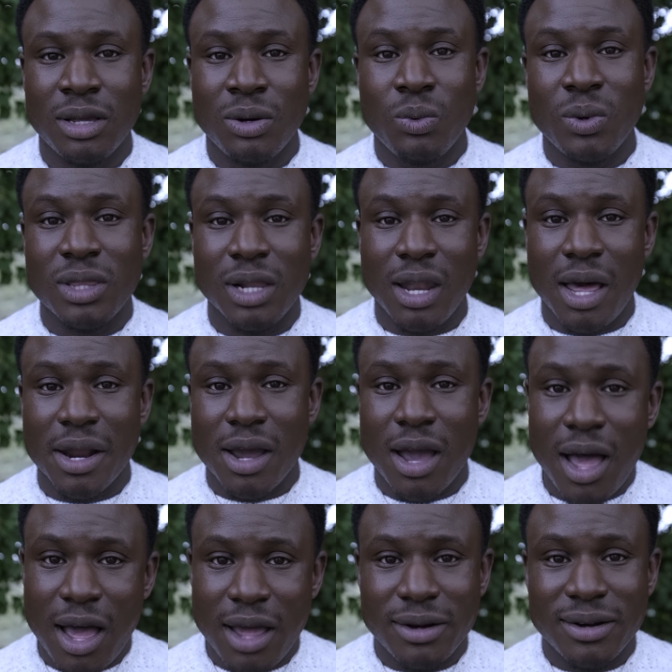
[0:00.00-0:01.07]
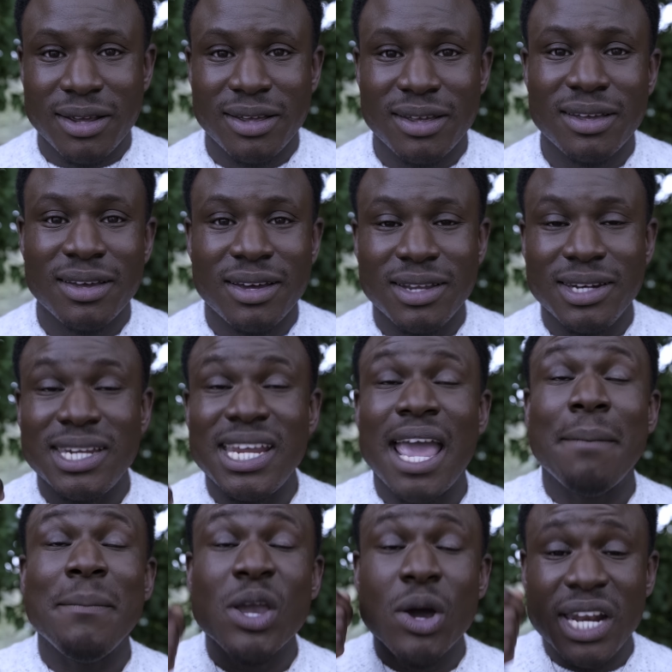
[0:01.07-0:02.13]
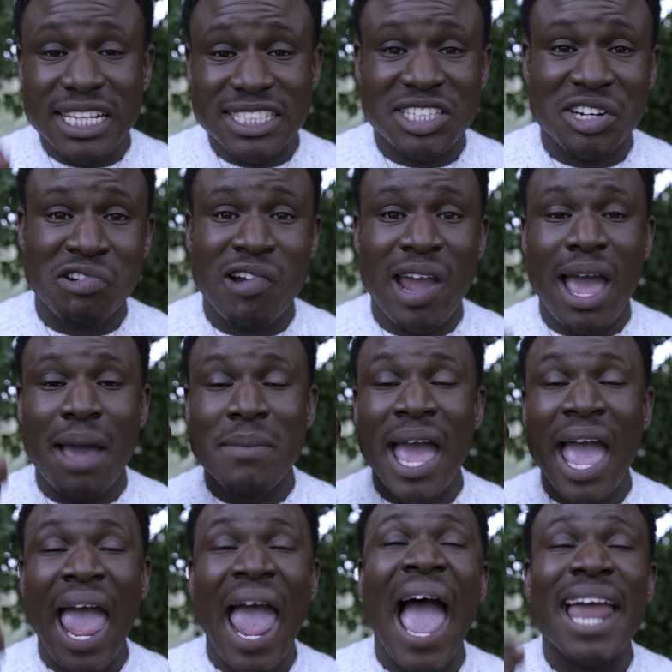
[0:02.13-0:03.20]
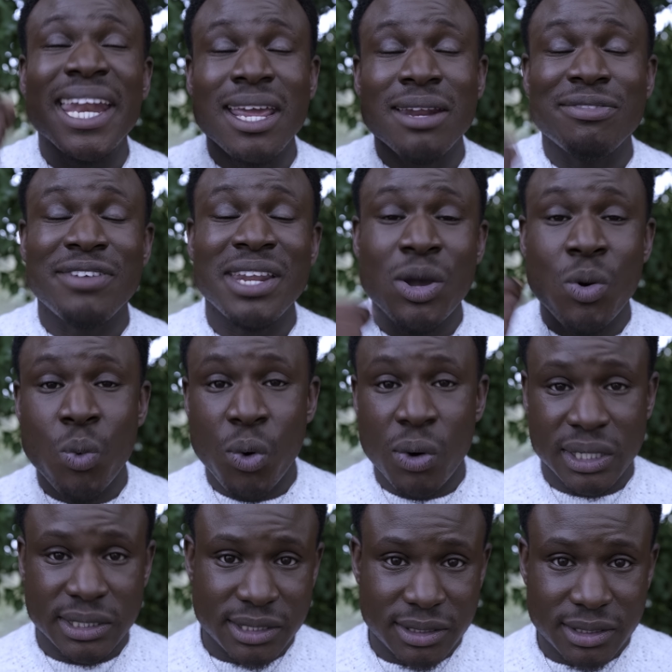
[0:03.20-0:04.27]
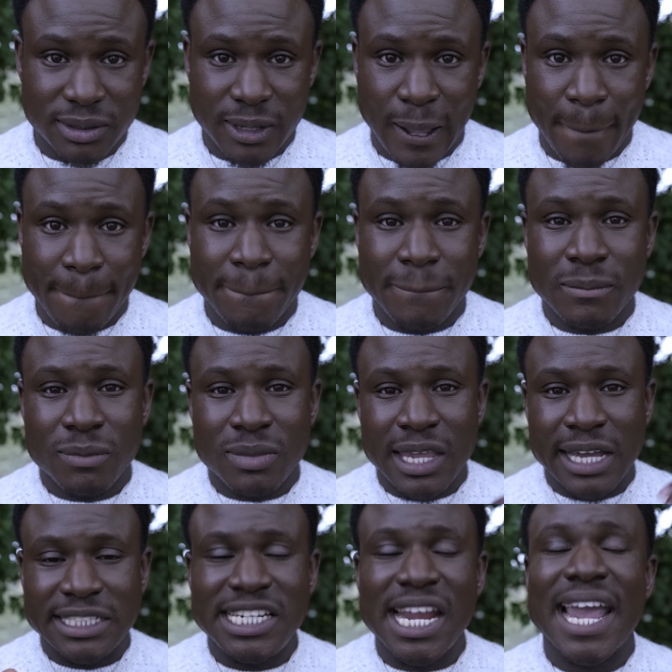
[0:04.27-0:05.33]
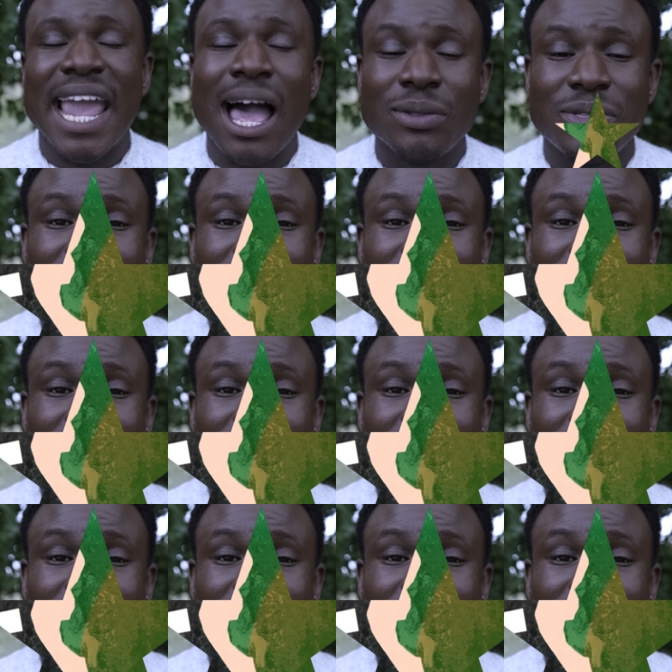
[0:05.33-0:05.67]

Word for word: With a lot of heart, DM me on Instagram at Infinite Waters. Check out the